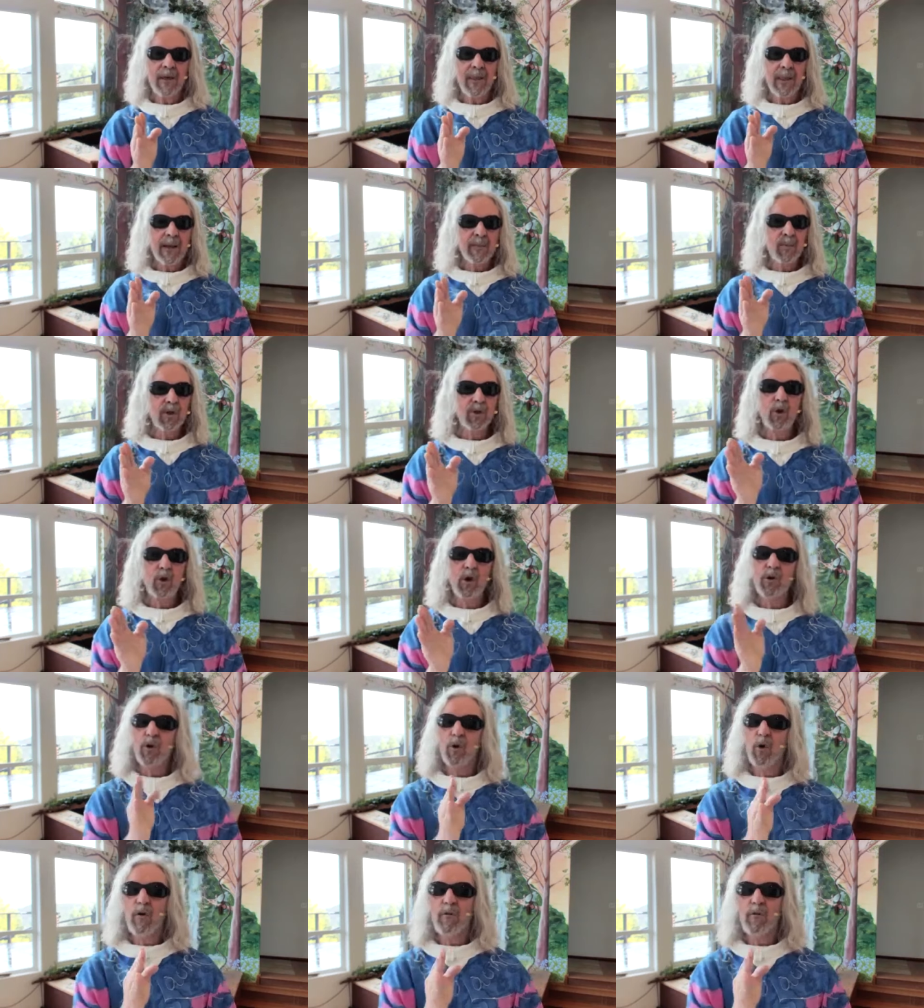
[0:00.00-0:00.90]
But don't
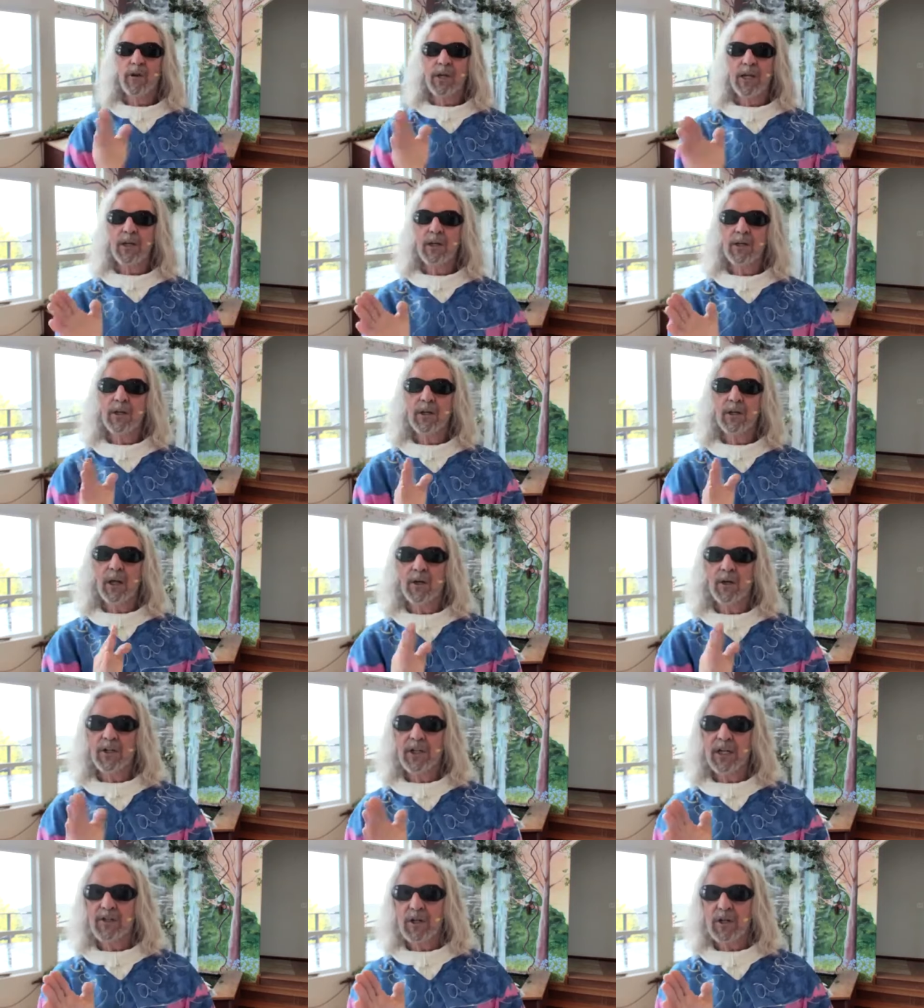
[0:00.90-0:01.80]

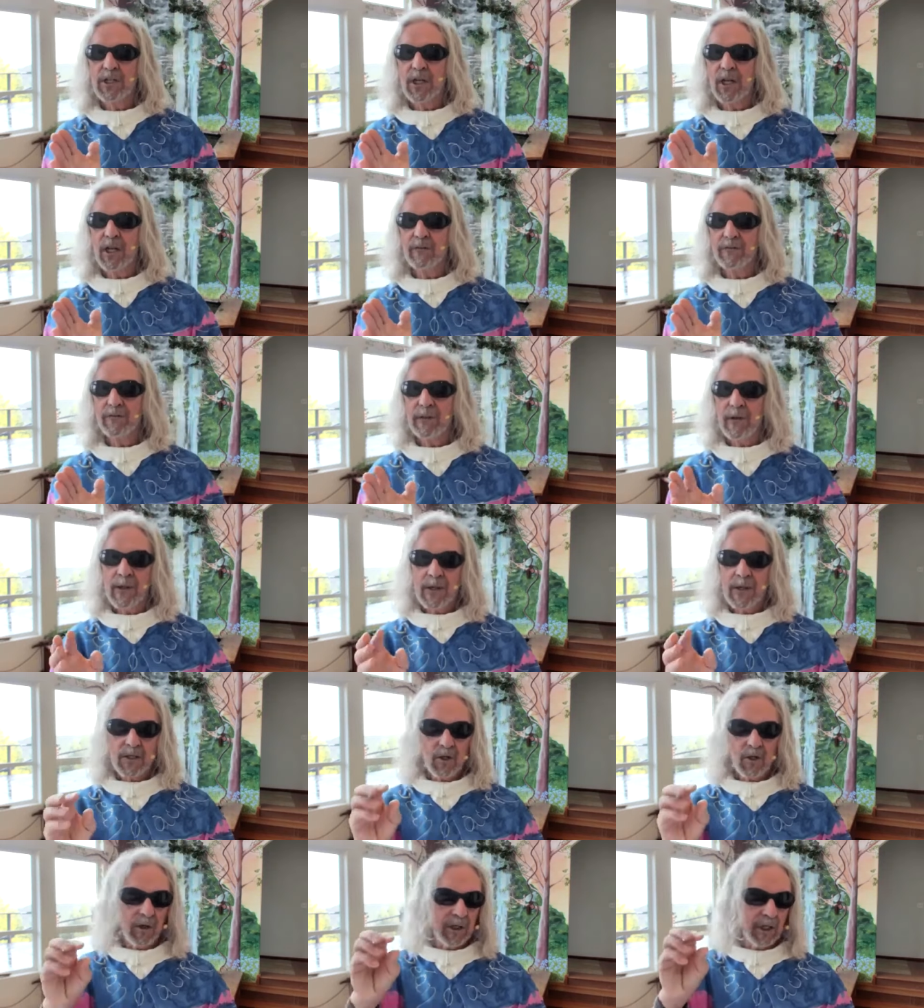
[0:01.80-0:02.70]
over-inundate yourself.
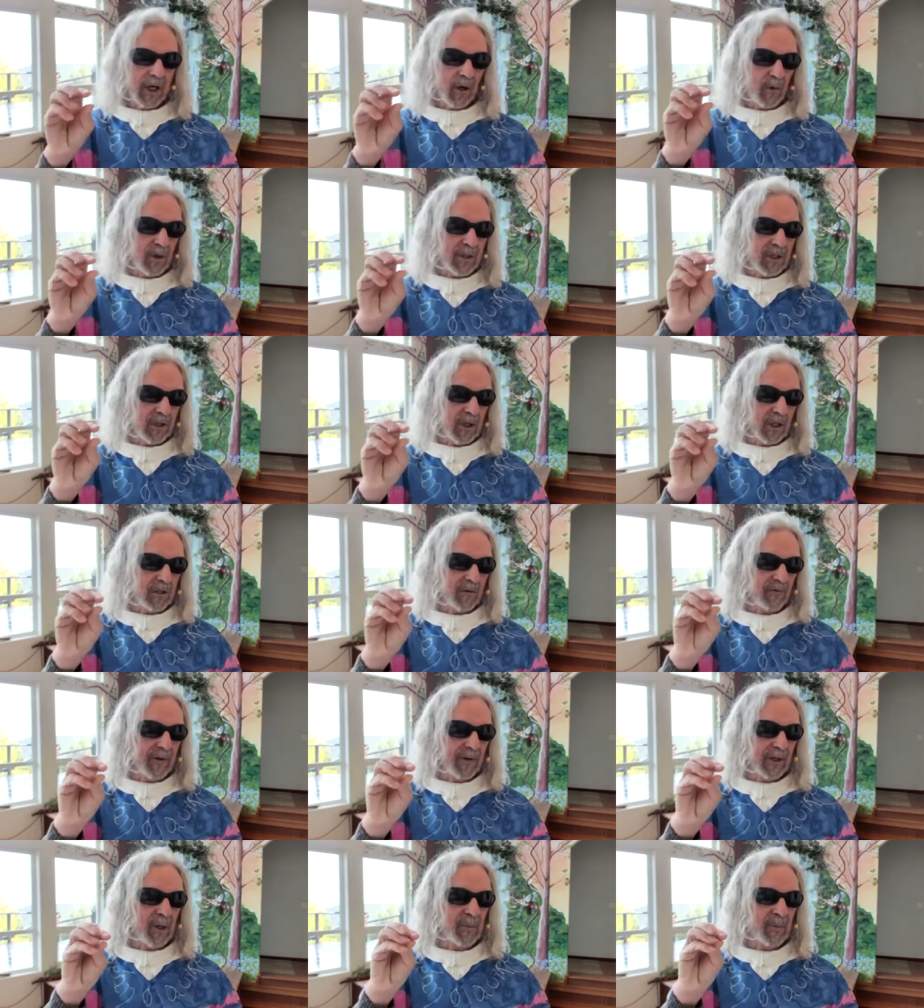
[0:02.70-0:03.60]
So here was another
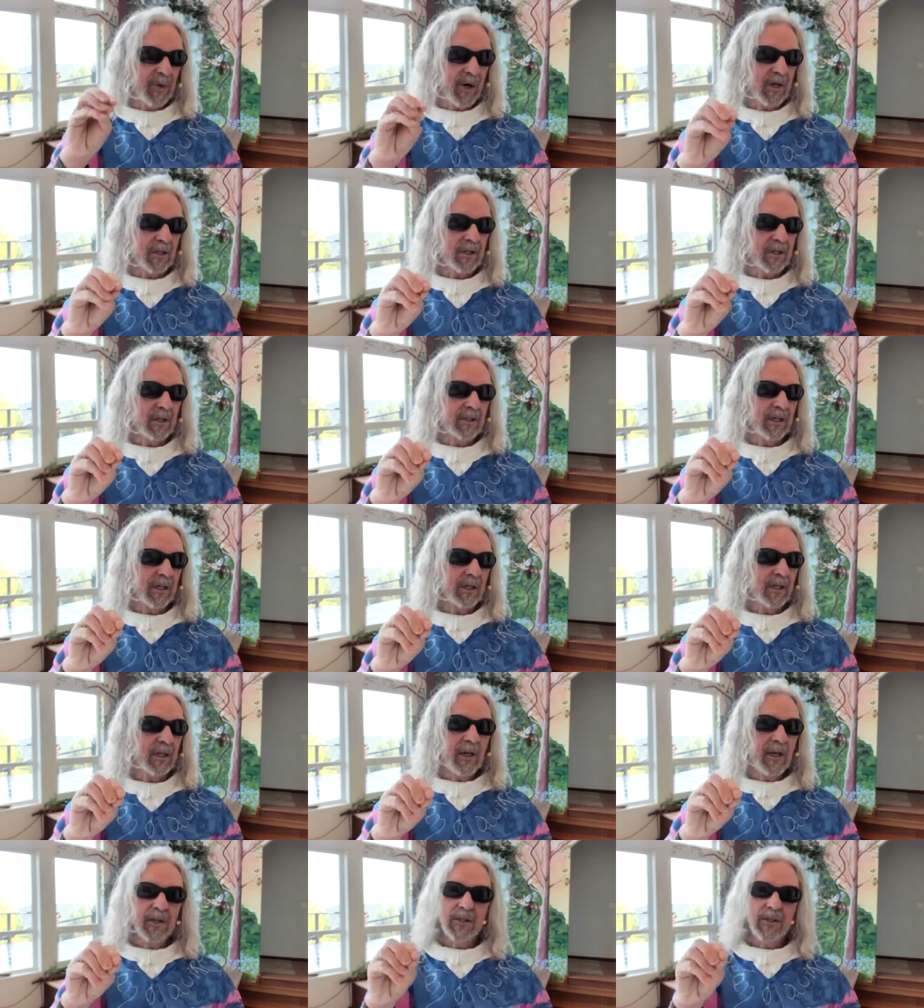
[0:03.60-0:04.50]
very important
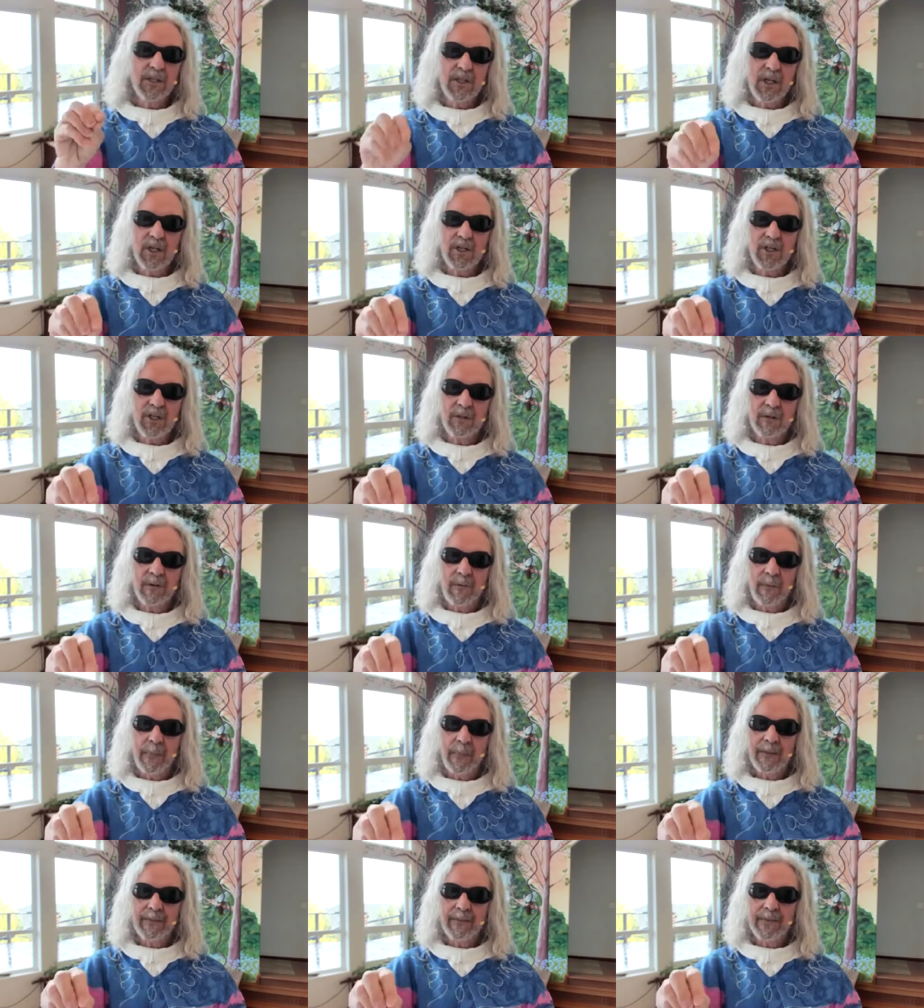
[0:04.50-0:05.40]
decision
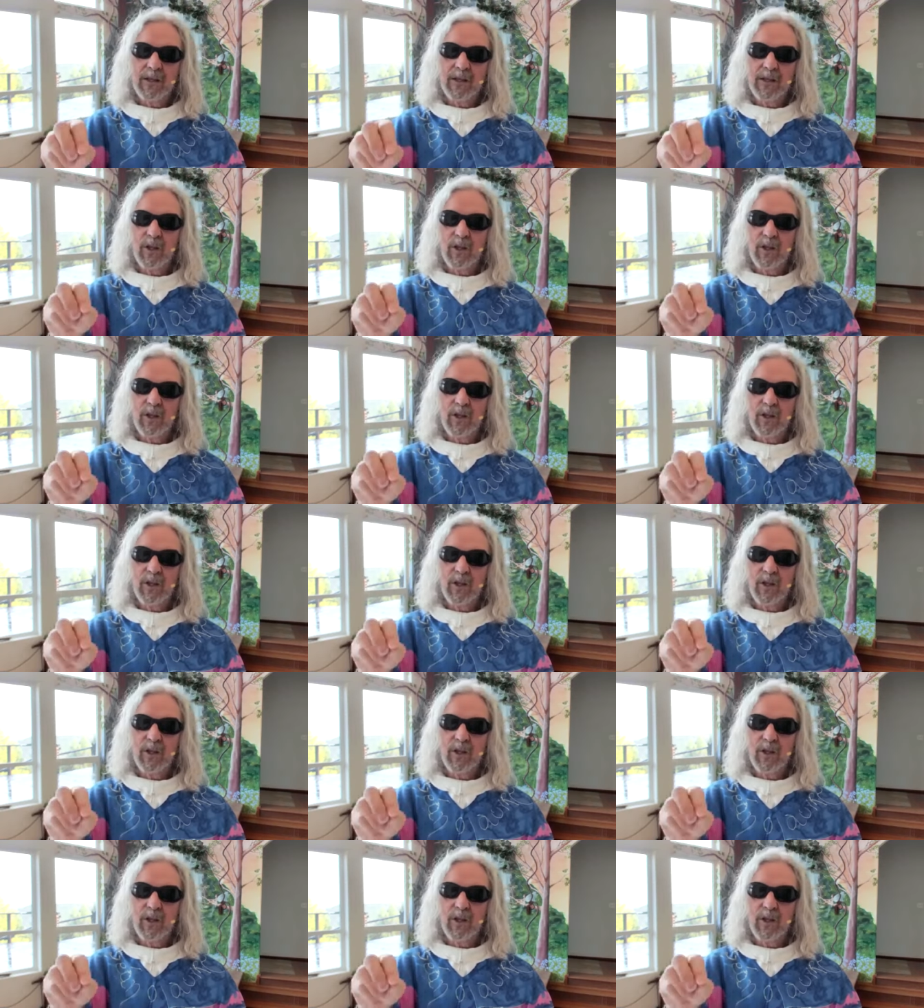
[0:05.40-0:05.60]
that the